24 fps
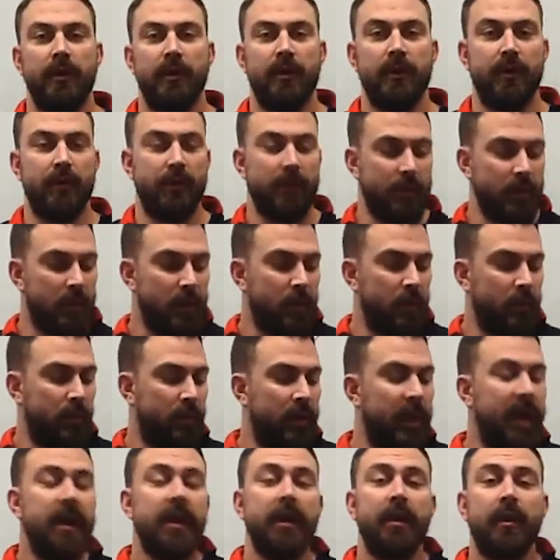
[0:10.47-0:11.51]
your
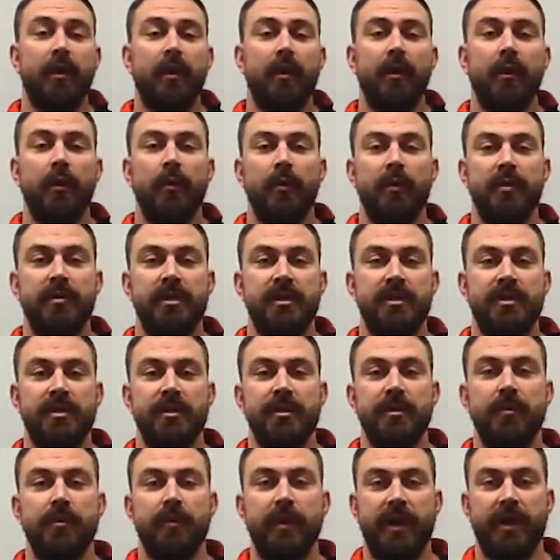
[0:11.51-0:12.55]
radial, which is in
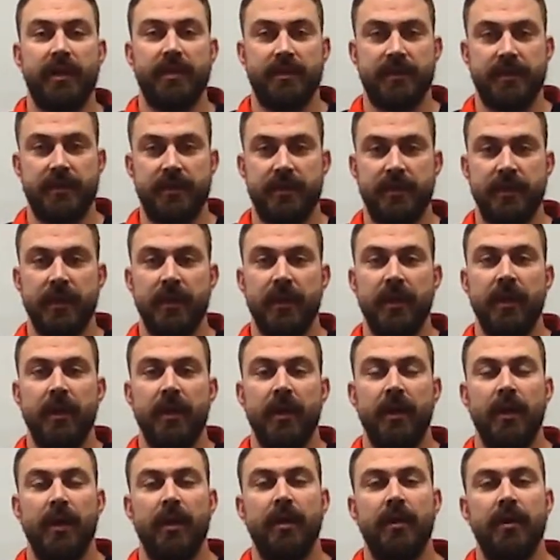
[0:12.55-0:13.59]
your wrist.
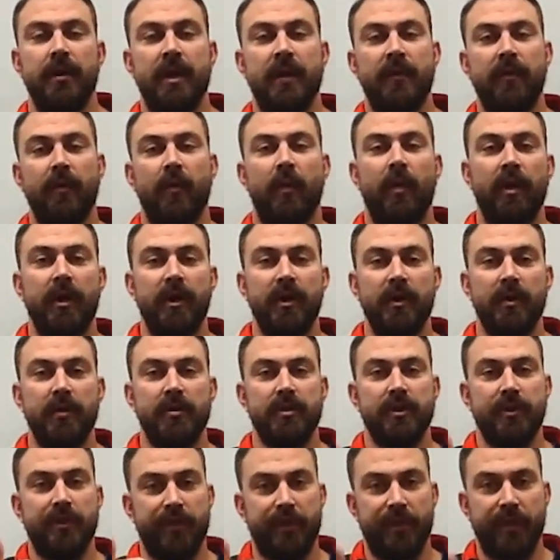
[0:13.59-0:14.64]
You never want to use
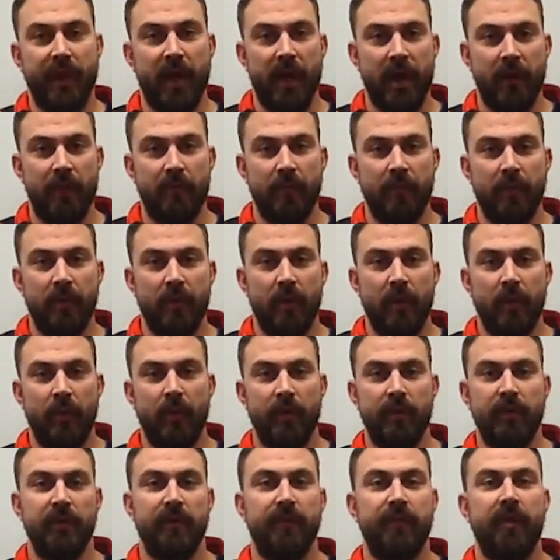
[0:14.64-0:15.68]
your thumb when
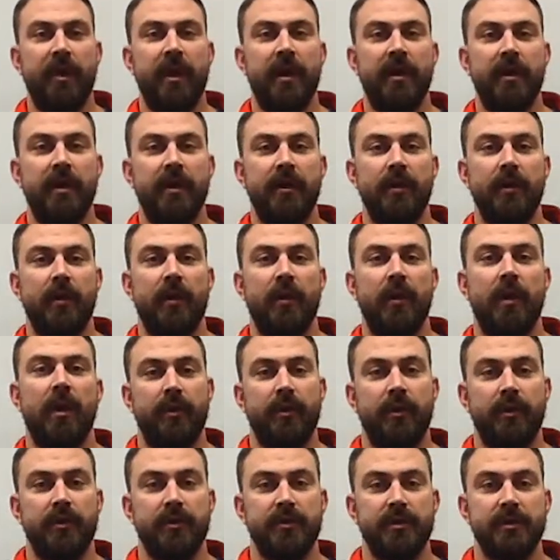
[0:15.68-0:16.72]
you're finding your
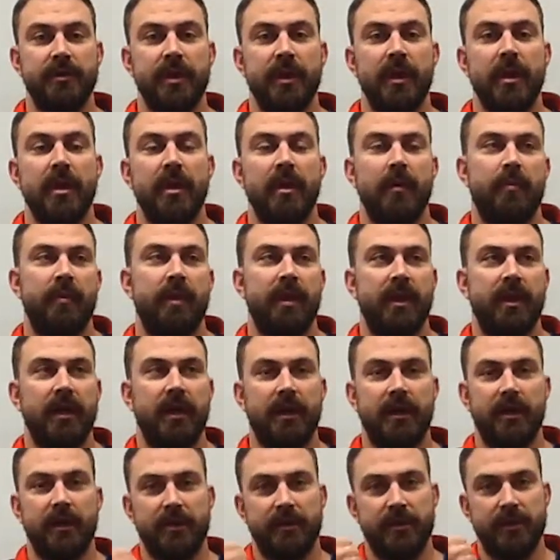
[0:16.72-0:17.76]
pulse
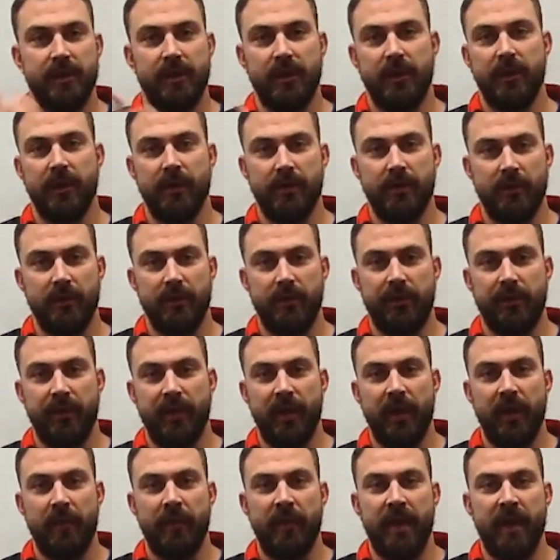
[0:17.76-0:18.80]
because your
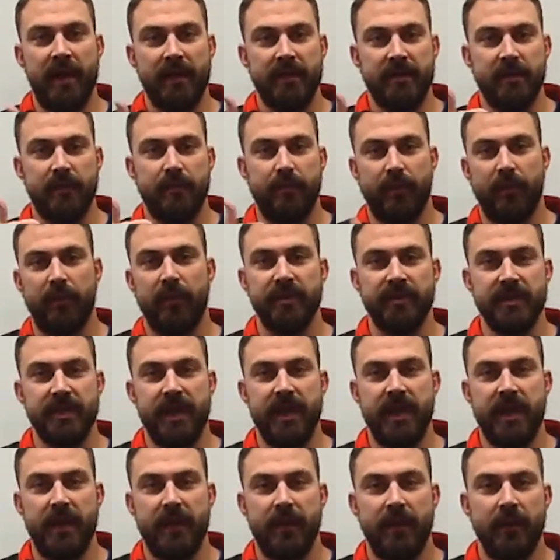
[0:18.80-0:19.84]
thumb has a pulse in
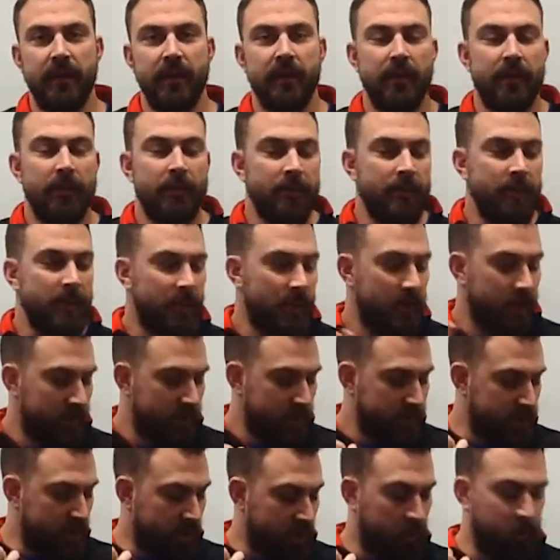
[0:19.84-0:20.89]
it.
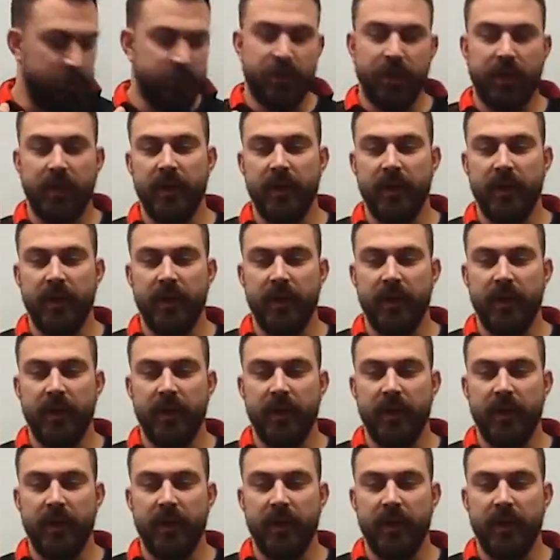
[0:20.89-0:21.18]
So what you're